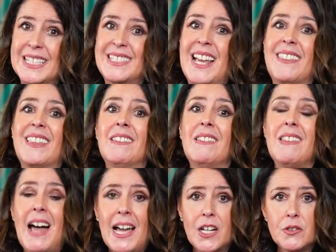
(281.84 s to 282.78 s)
is that the
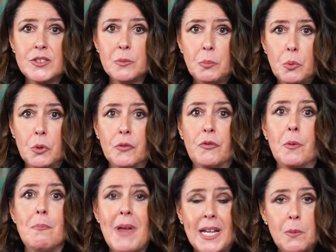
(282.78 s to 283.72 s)
lack of support for
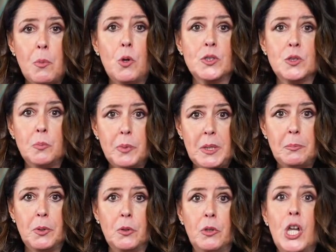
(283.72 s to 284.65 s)
menopausal
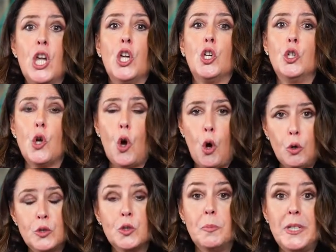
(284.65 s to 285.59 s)
people could
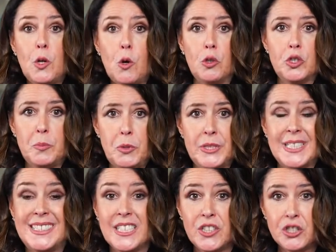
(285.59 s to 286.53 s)
also be contributing
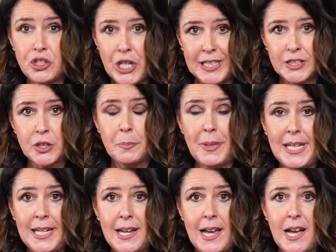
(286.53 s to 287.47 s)
to their gender
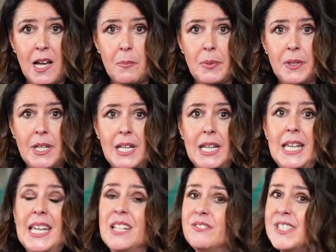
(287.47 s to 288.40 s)
pay gap.
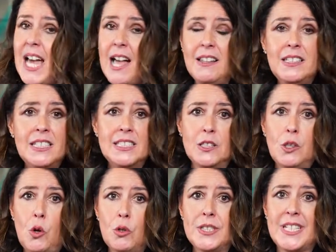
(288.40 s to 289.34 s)
If talent is
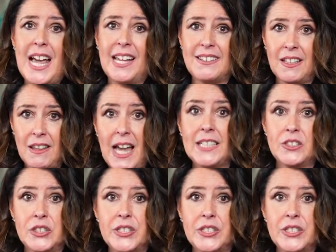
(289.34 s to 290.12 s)
lost at the latter